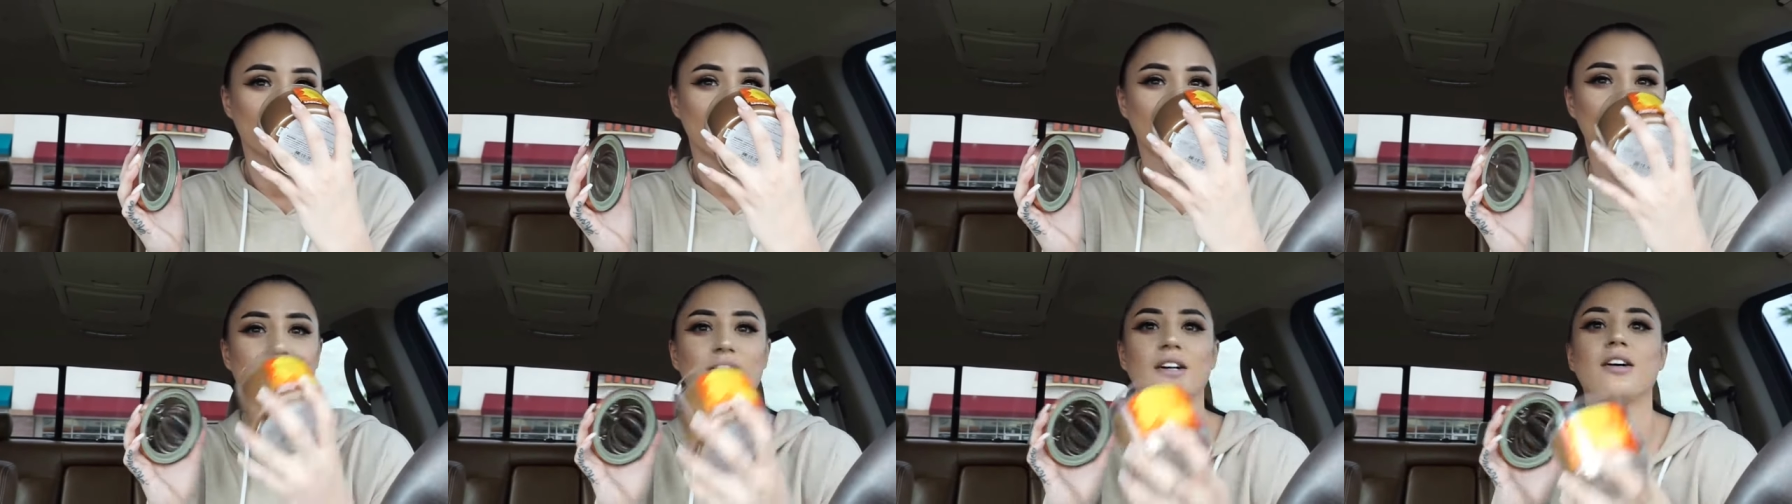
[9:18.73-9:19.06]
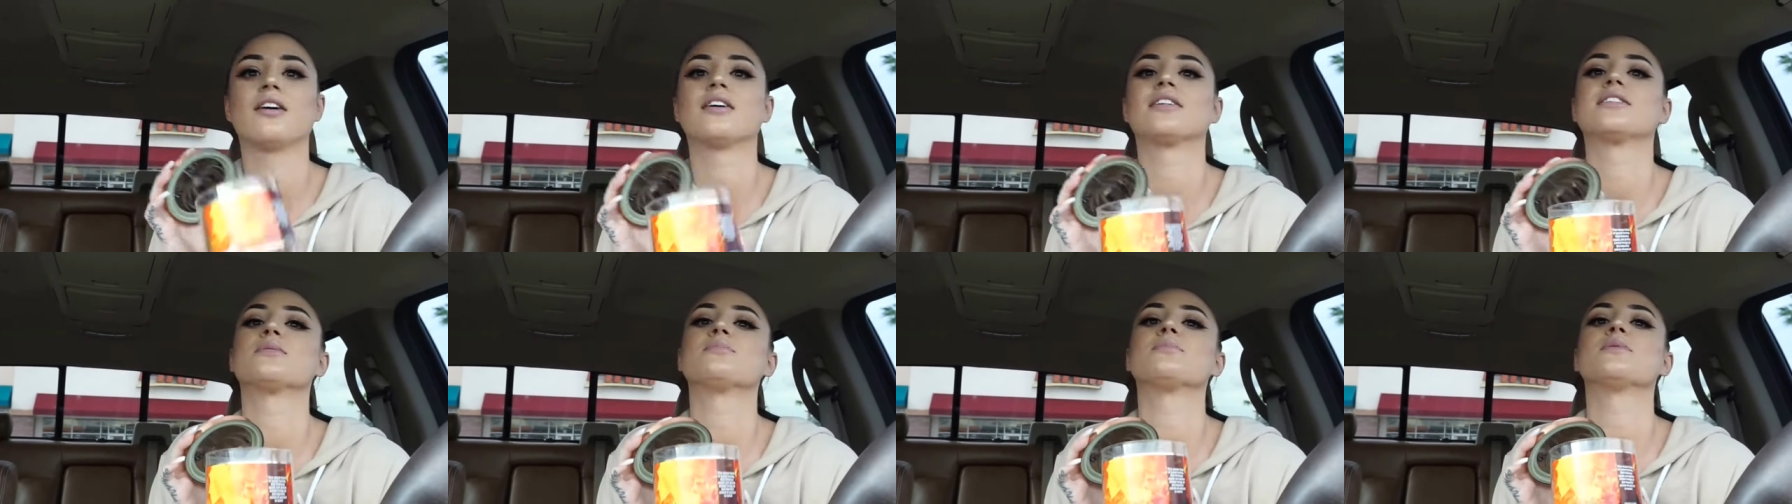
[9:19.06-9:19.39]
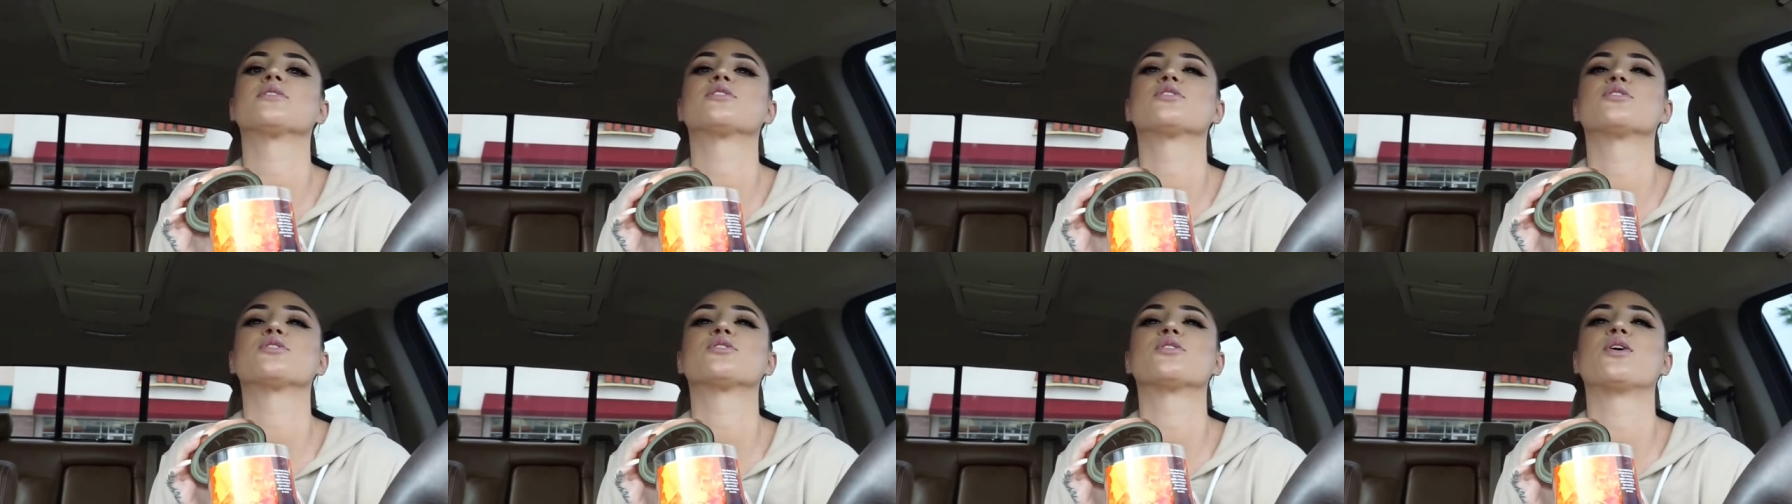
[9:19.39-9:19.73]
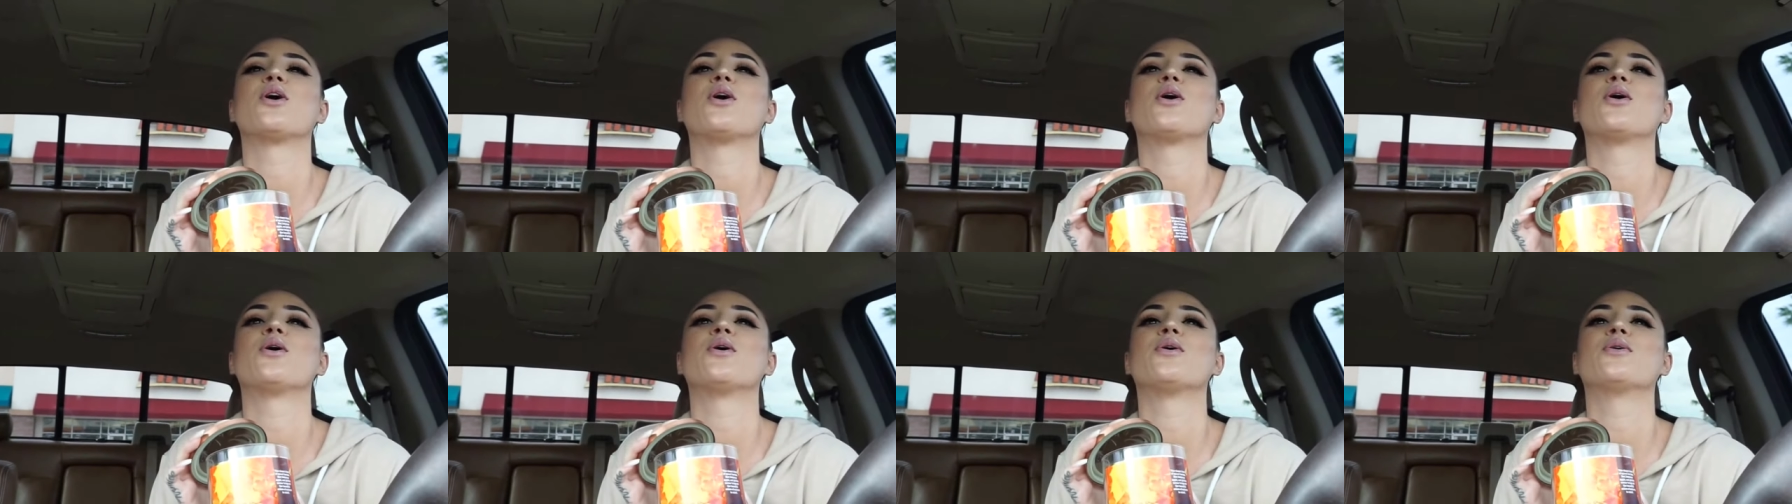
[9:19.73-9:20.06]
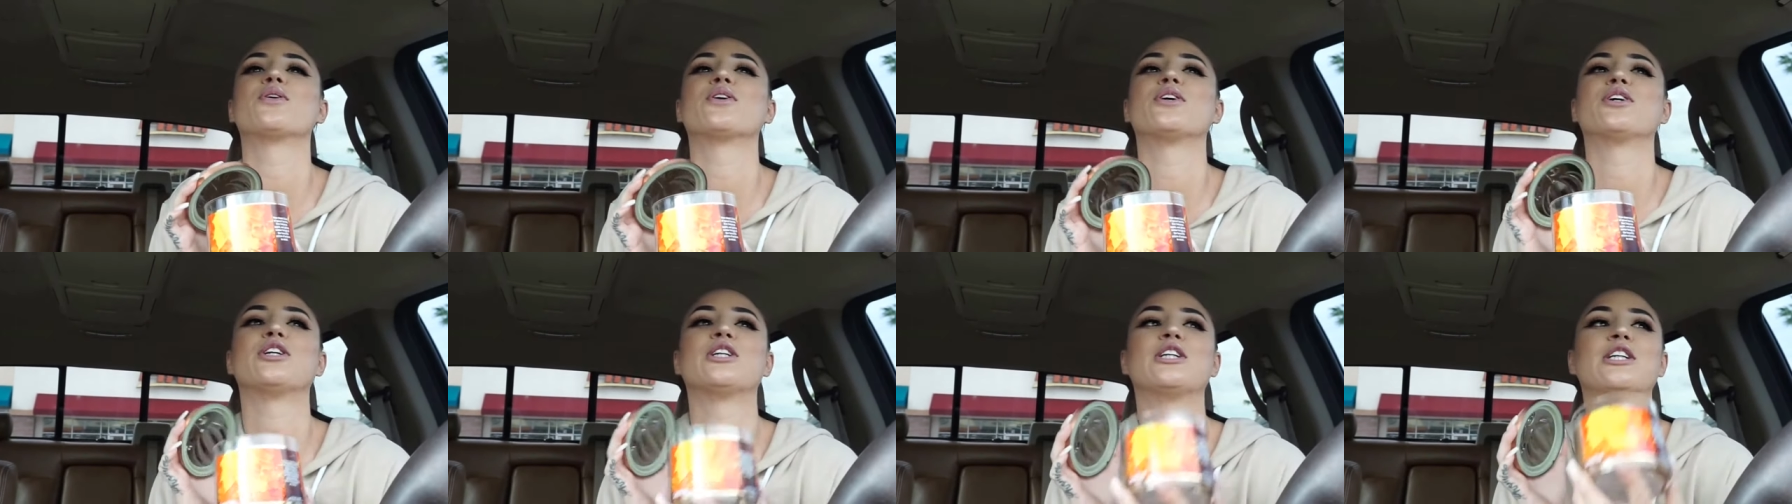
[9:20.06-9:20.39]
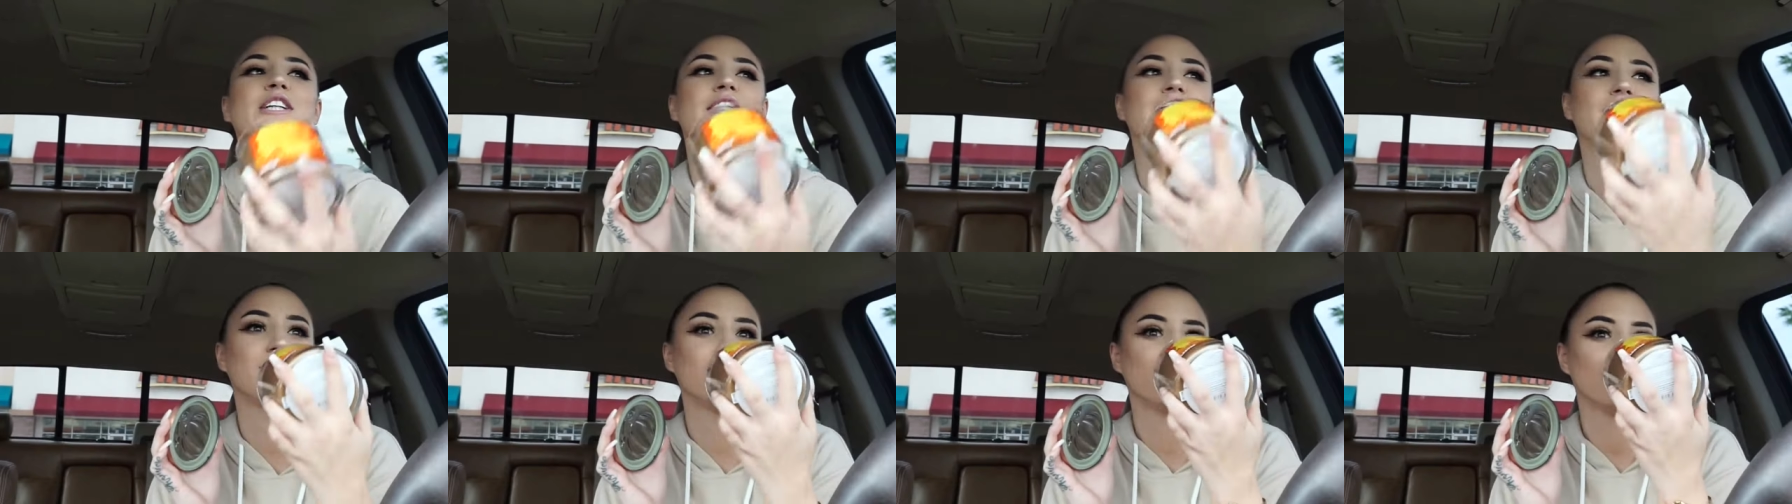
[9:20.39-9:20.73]
Oh, it smells so
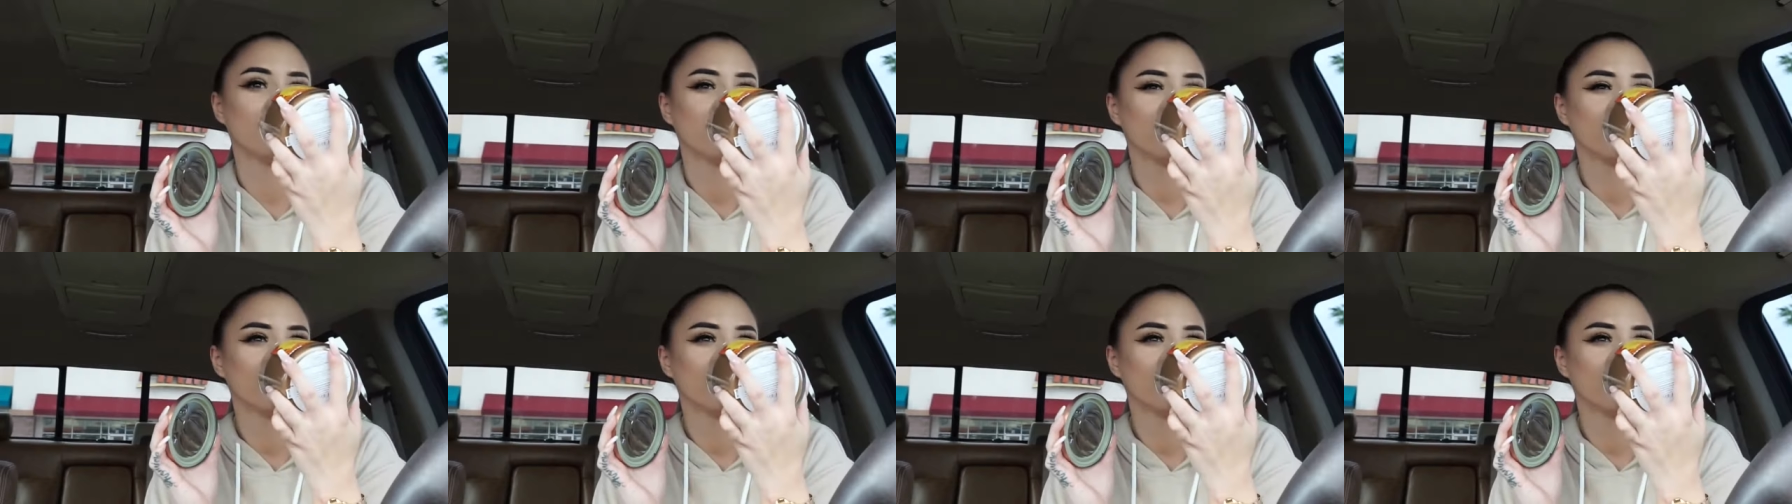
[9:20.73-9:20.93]
good.